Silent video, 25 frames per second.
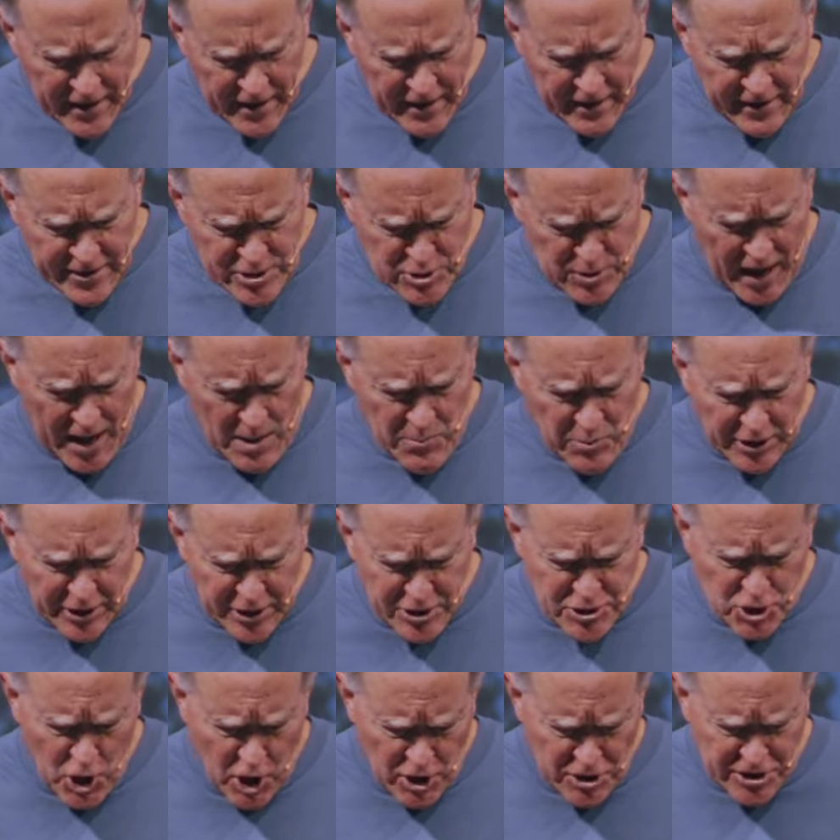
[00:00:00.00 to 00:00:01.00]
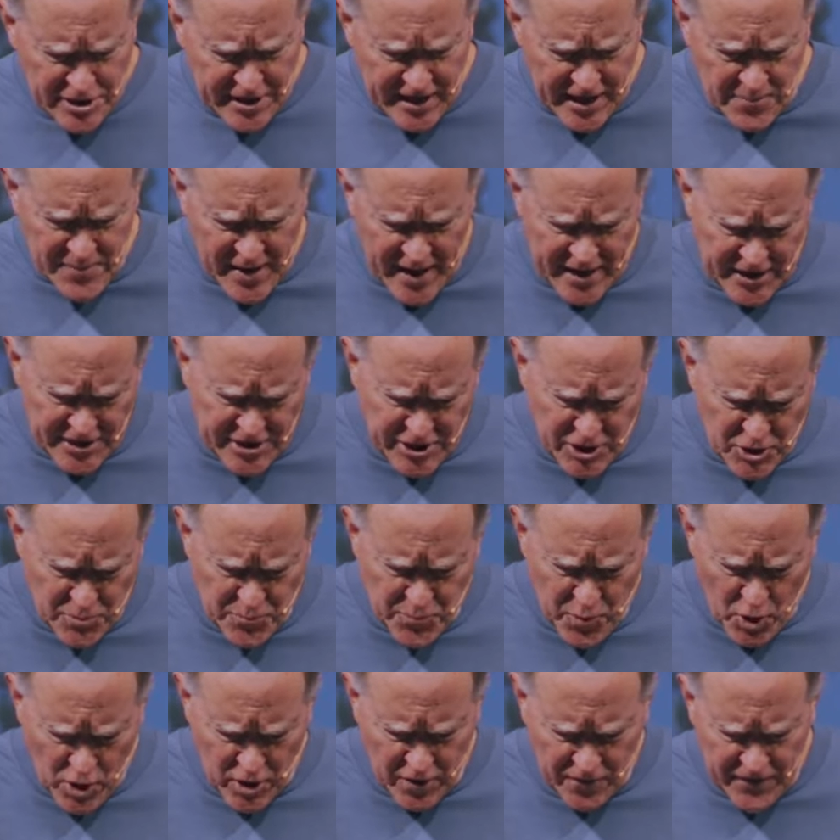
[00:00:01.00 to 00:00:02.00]
so I'm going to talk today about another
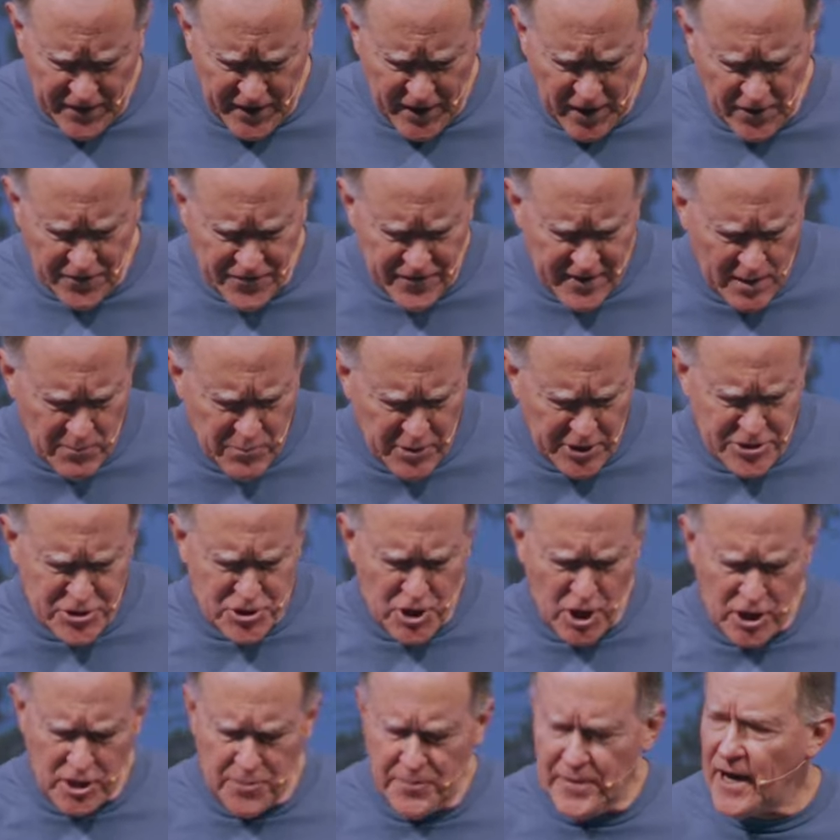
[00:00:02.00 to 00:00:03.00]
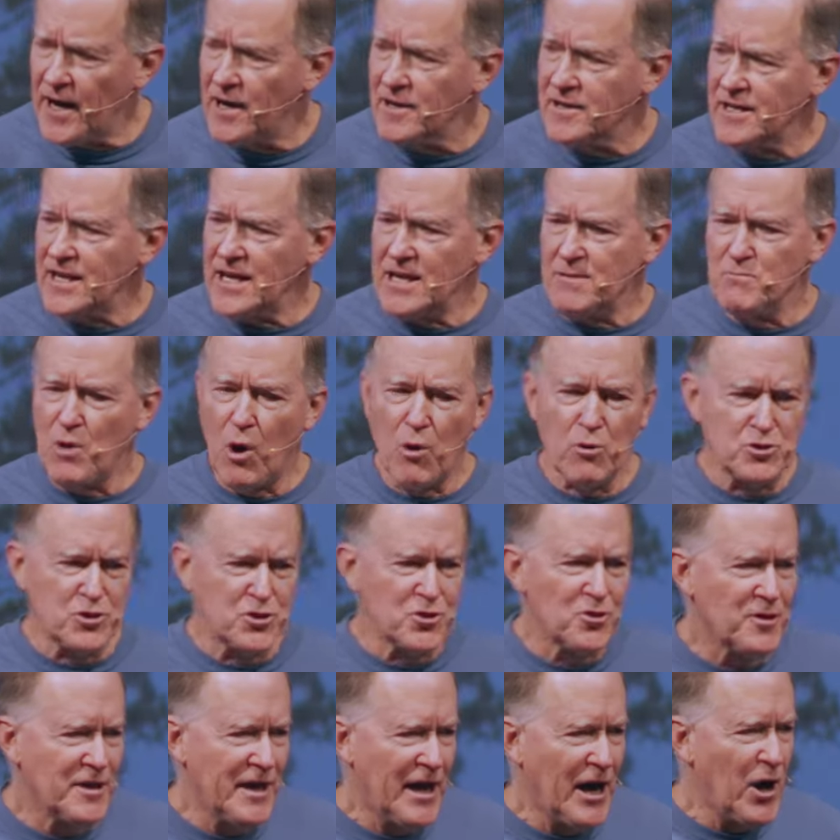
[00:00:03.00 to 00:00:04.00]
part of health. I'm going to talk about
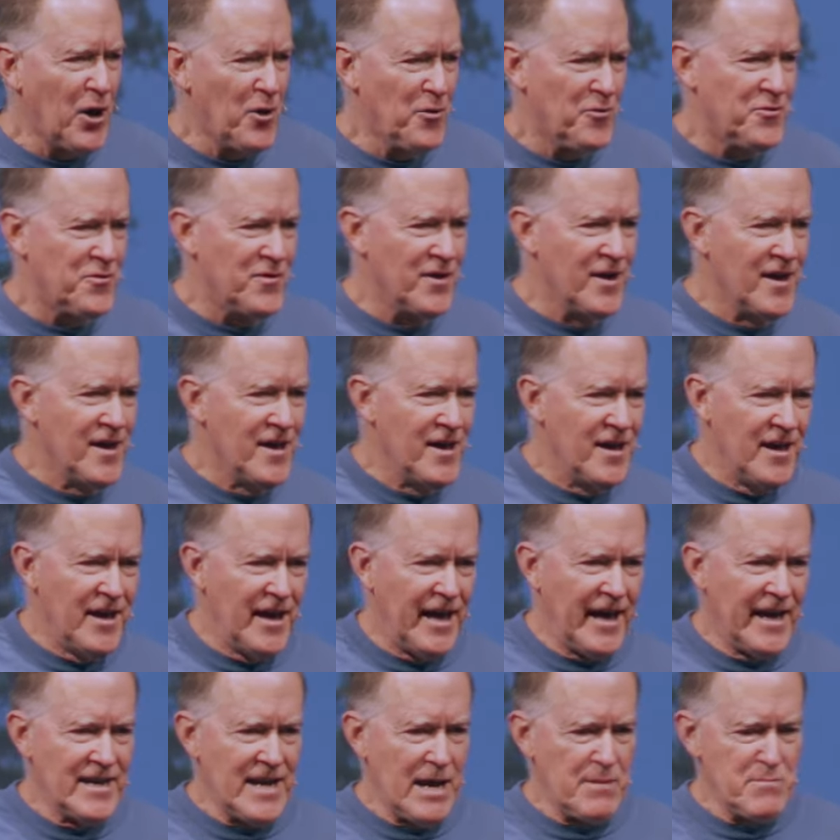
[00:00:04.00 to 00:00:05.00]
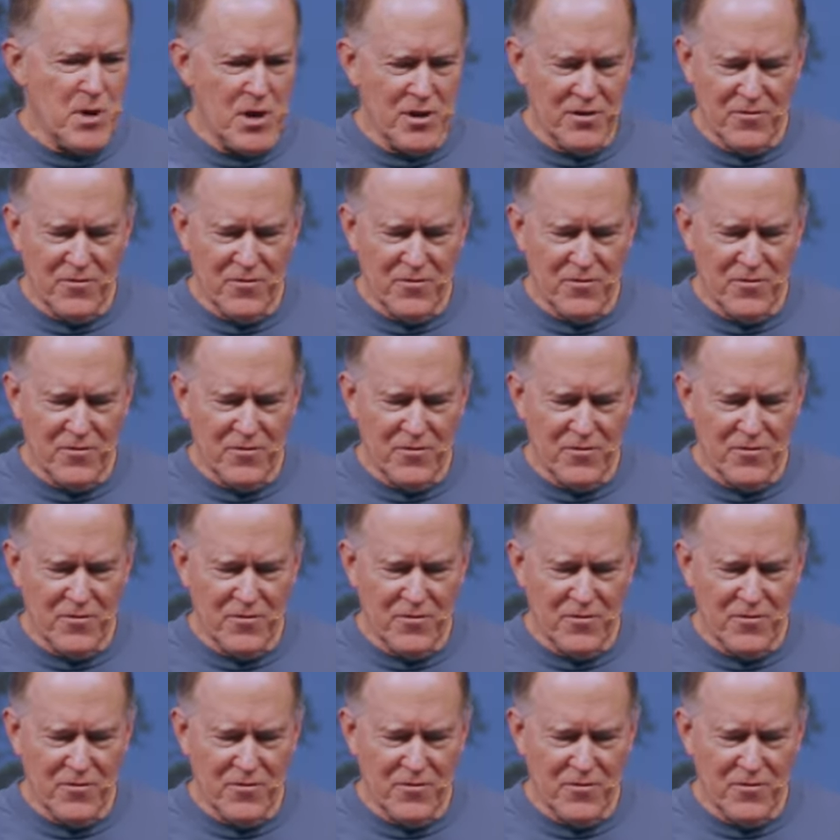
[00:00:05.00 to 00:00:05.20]
emotional health, and I'm